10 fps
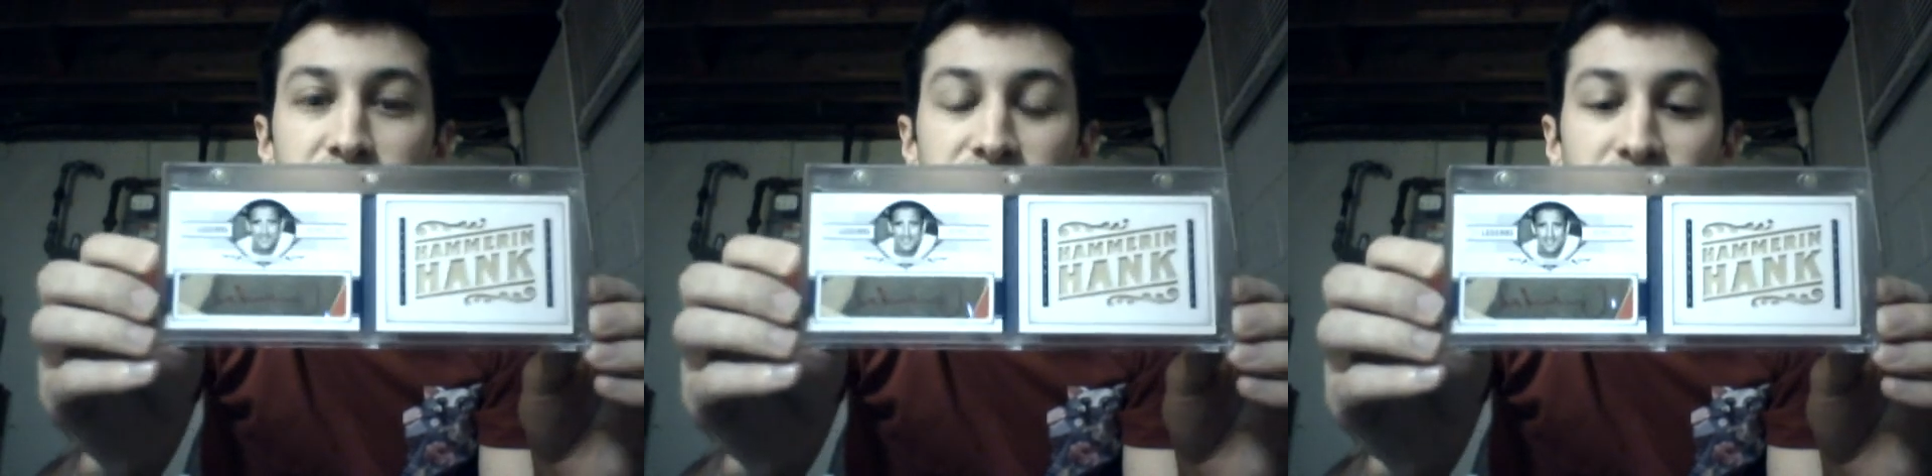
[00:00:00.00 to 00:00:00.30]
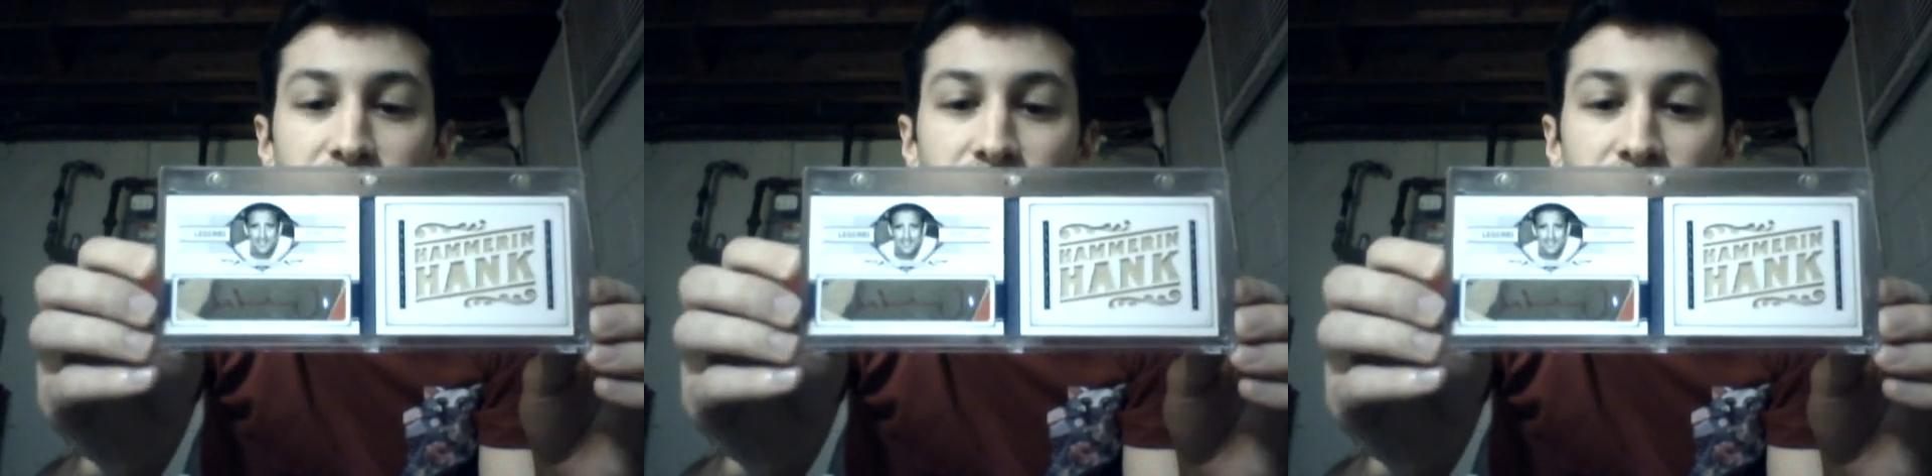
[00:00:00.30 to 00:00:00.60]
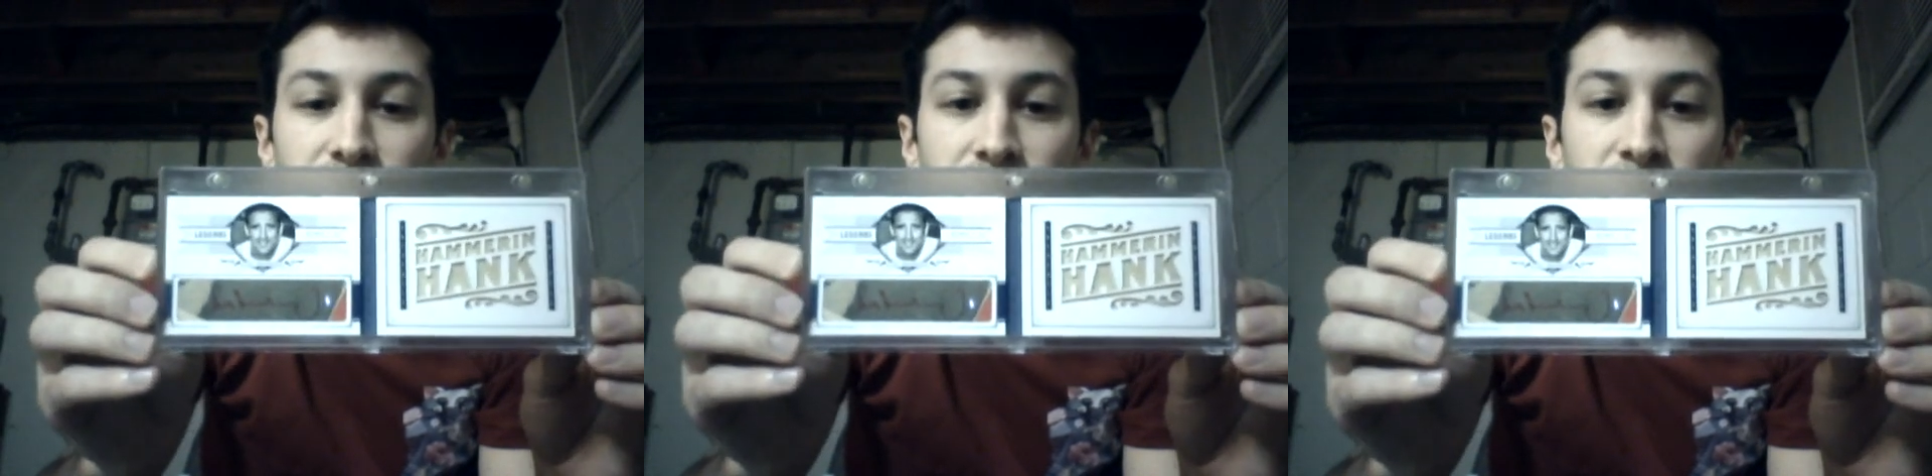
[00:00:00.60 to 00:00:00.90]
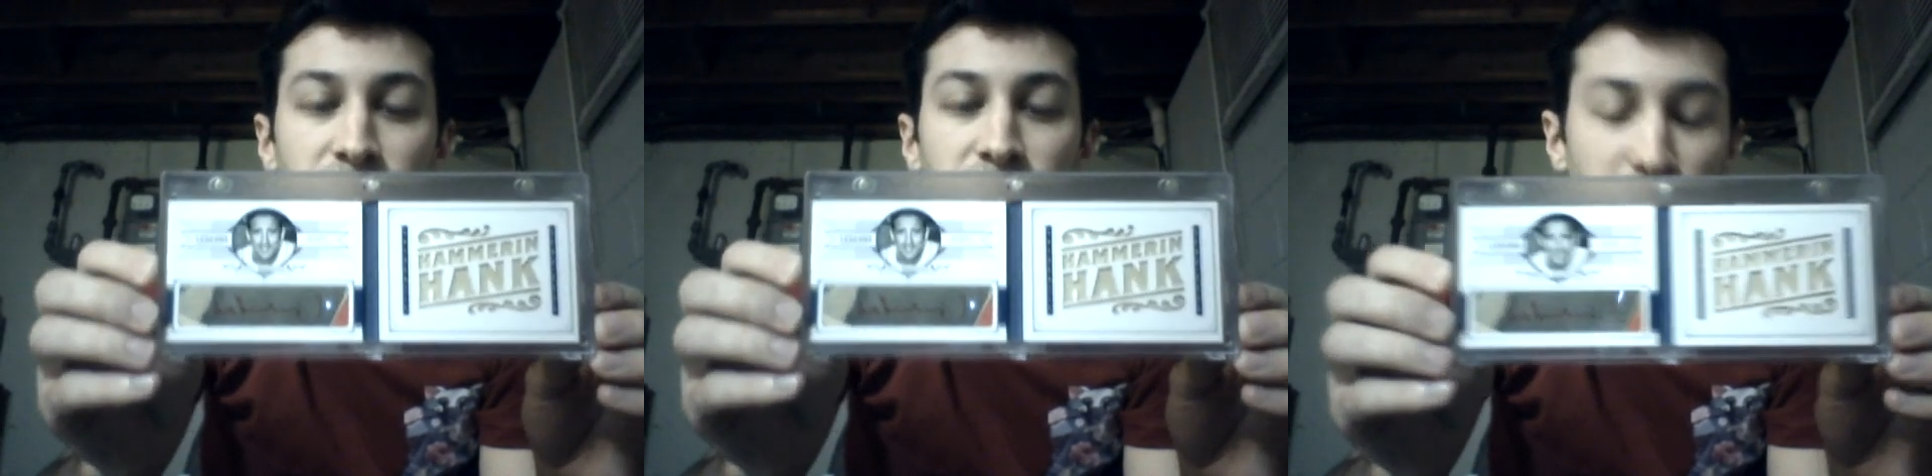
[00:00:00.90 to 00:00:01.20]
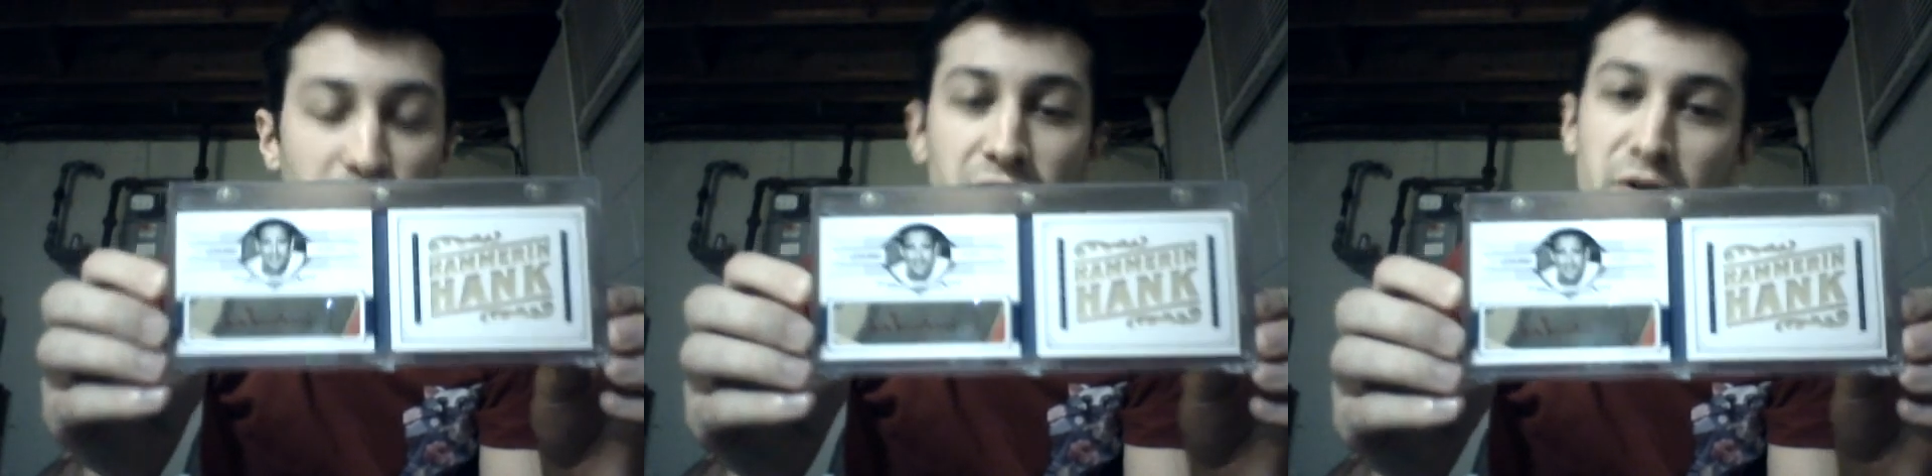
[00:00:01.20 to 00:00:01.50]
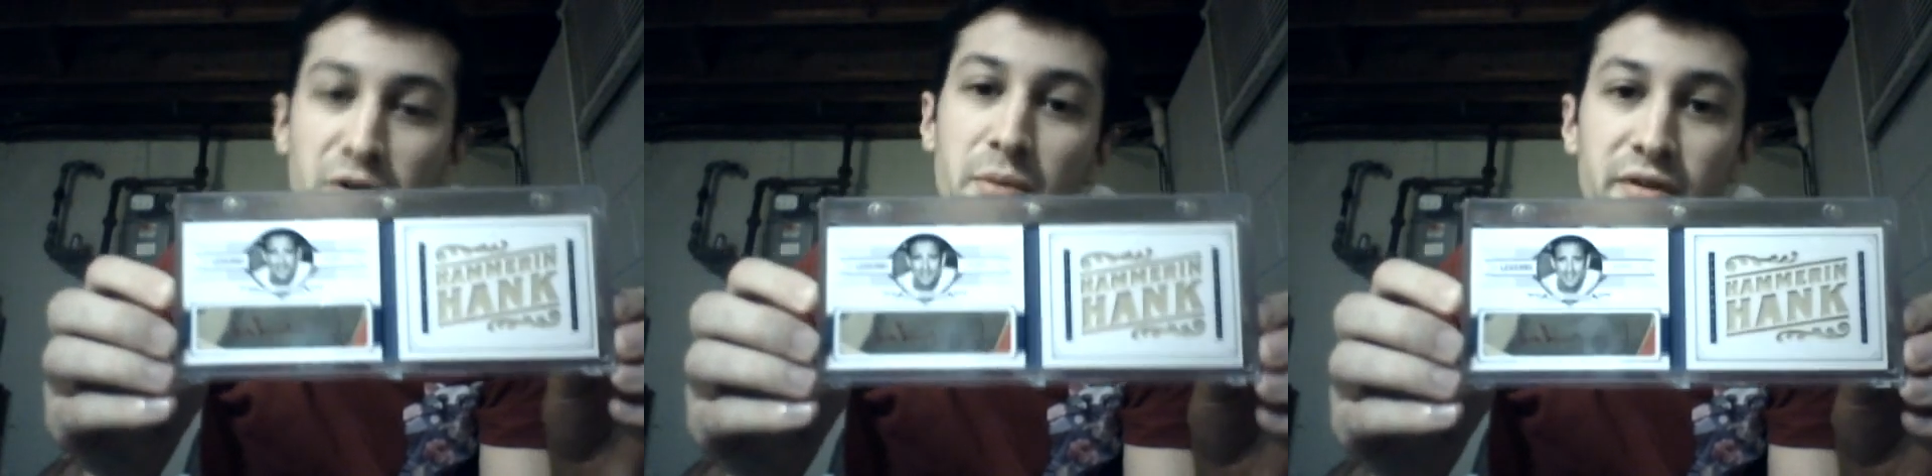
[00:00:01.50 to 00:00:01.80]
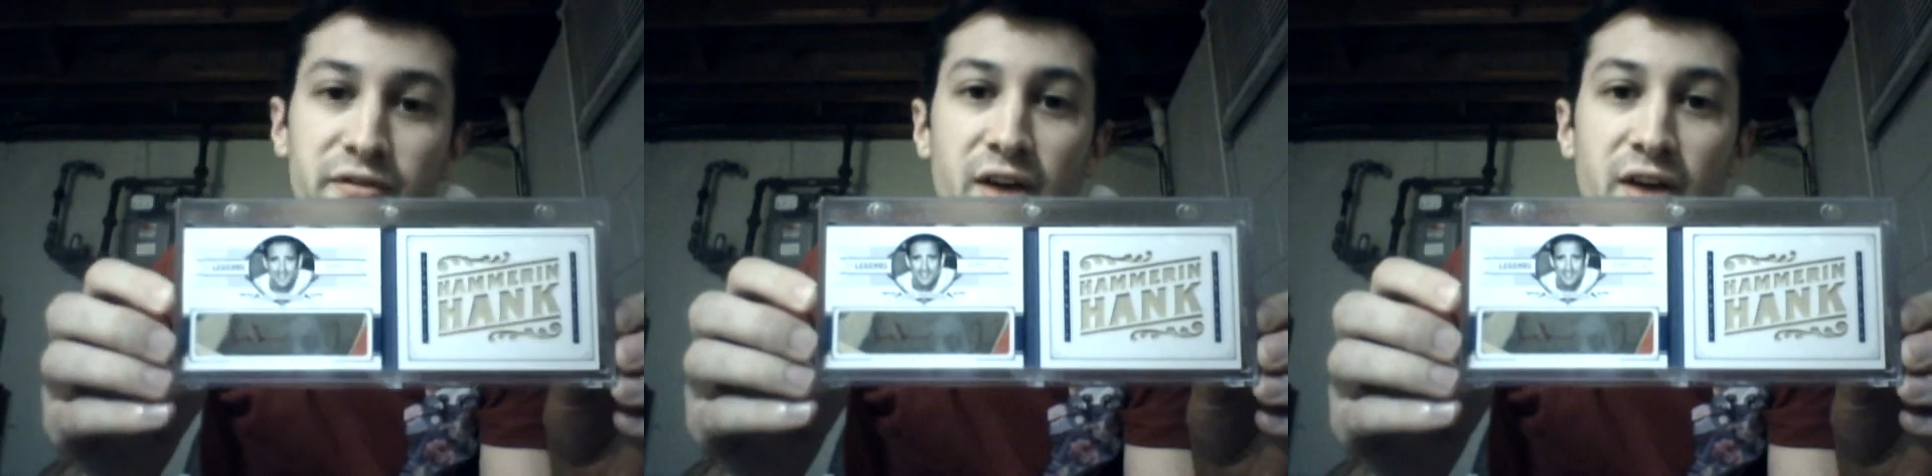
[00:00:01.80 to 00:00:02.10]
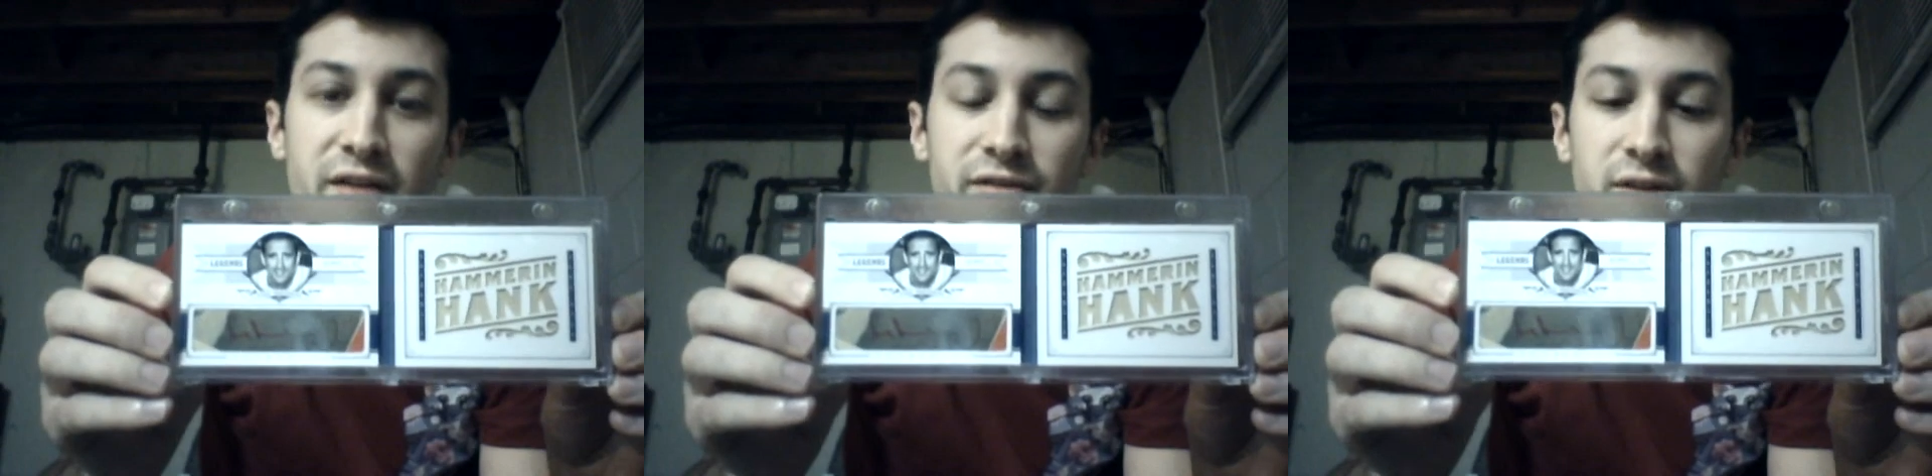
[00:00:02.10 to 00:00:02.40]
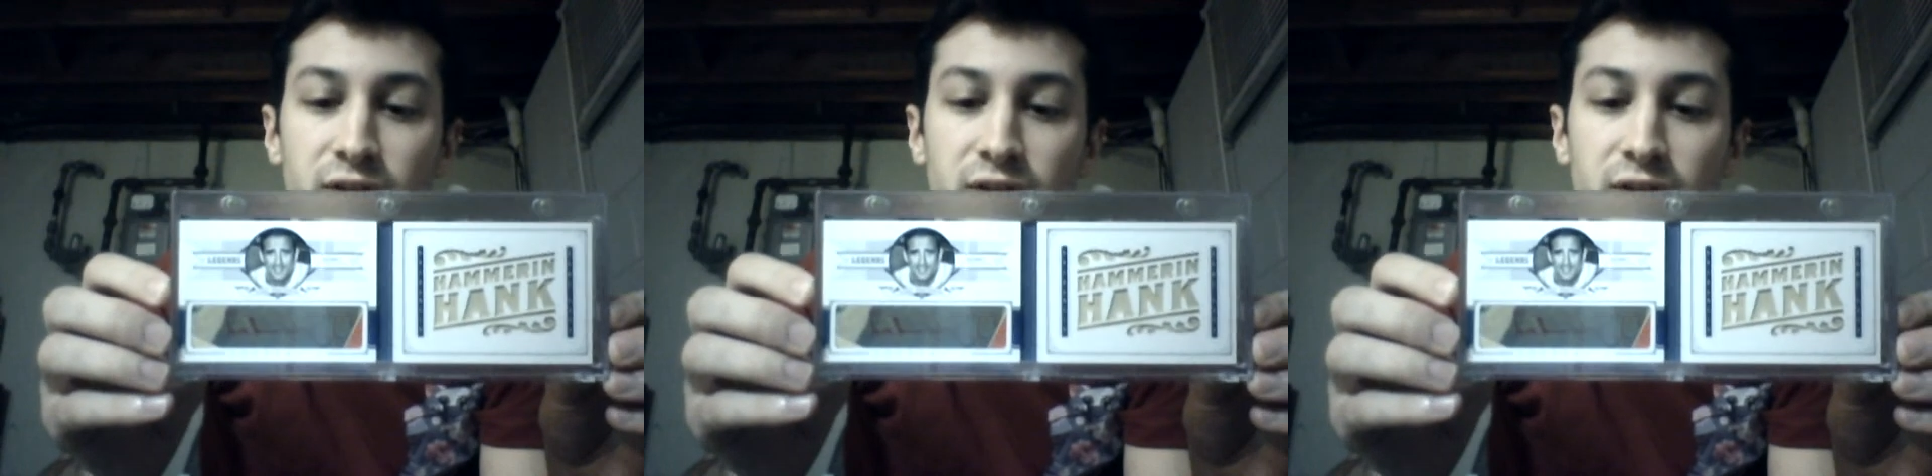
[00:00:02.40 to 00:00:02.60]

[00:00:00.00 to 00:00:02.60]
that's out there, but both are numbered to 5.